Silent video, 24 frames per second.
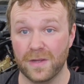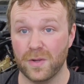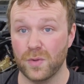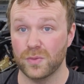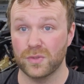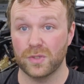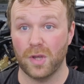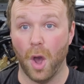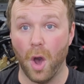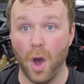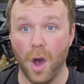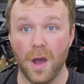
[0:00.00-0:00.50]
It
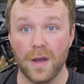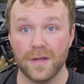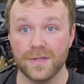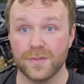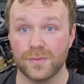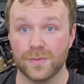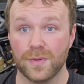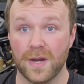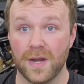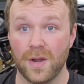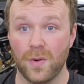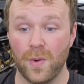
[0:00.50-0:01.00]
goes
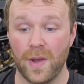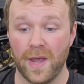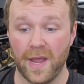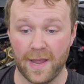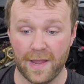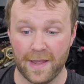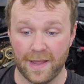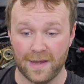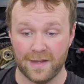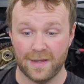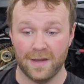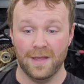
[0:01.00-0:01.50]
cons right
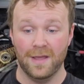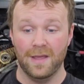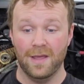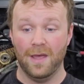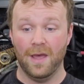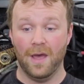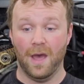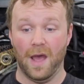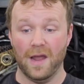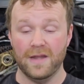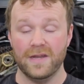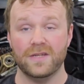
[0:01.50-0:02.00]
away. And
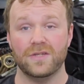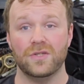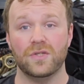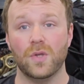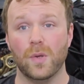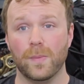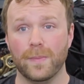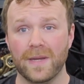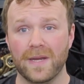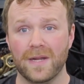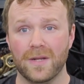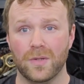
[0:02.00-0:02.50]
I did
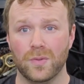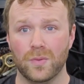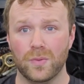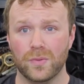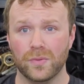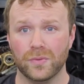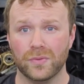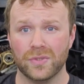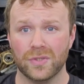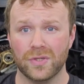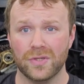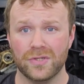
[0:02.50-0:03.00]
so many
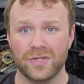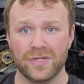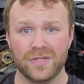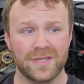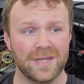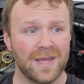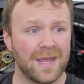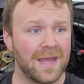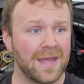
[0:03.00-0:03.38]
Google searches,